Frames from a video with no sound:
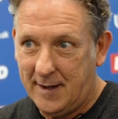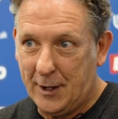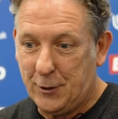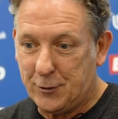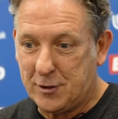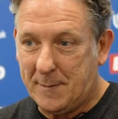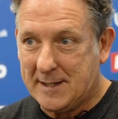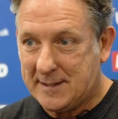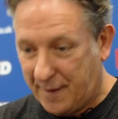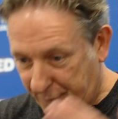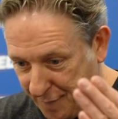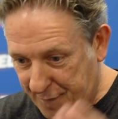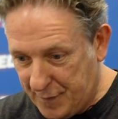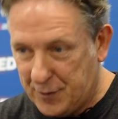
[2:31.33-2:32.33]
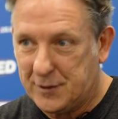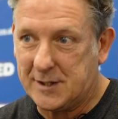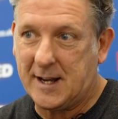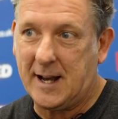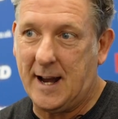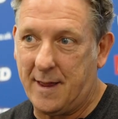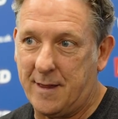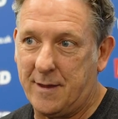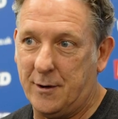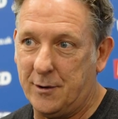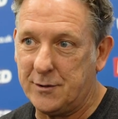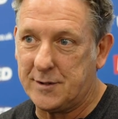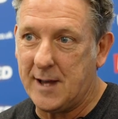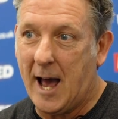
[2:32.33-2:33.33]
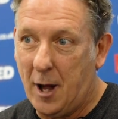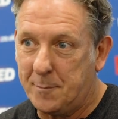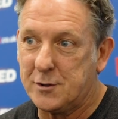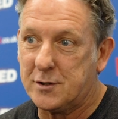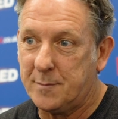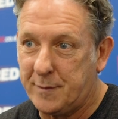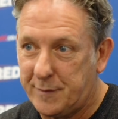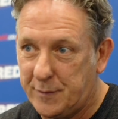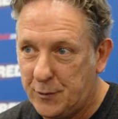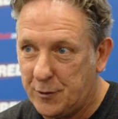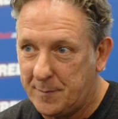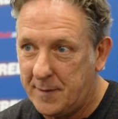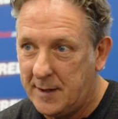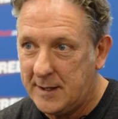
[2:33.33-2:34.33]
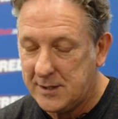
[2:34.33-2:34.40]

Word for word: and automatic focus kind thoughts that help us to perform.